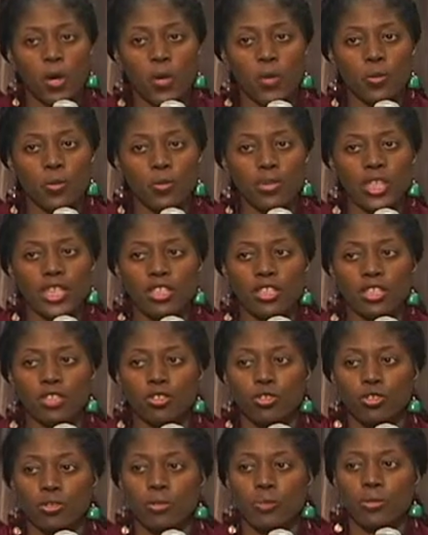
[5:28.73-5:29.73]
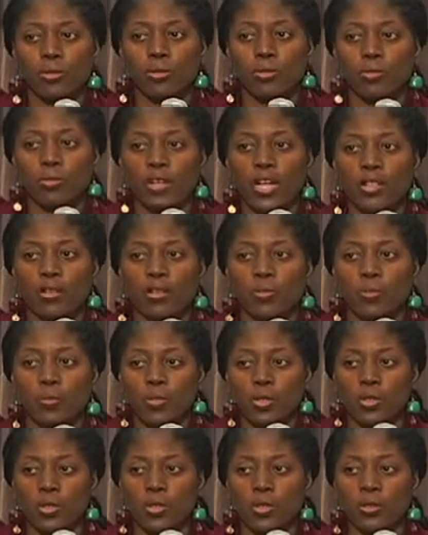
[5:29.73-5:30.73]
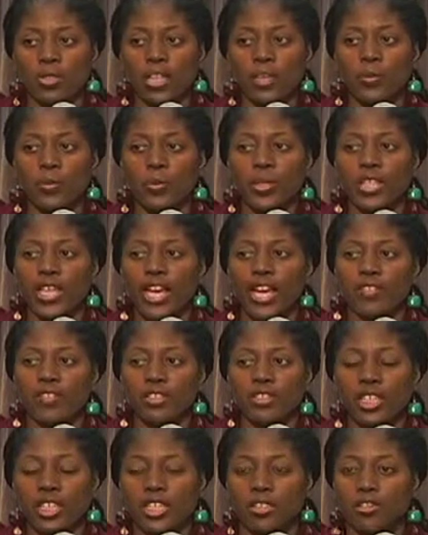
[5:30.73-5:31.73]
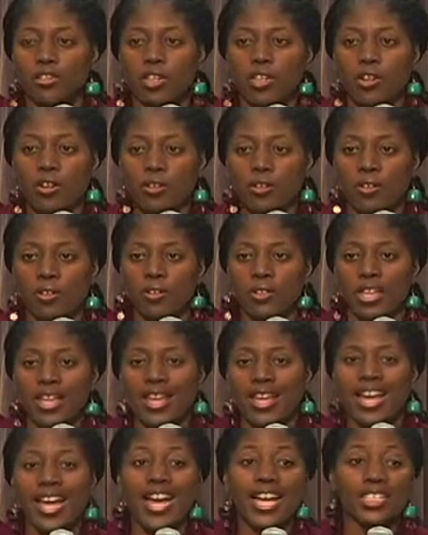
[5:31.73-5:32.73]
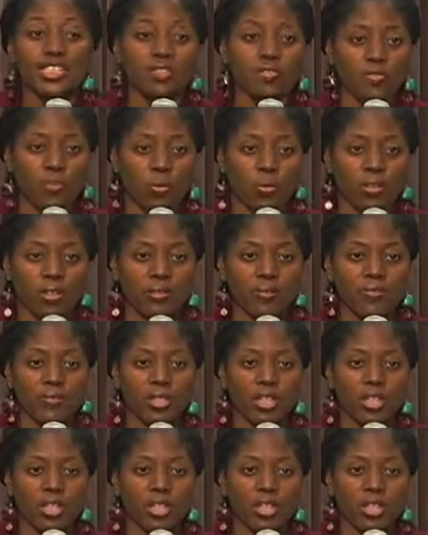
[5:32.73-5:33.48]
own and distribute throughout the world that we have to in turn ask for.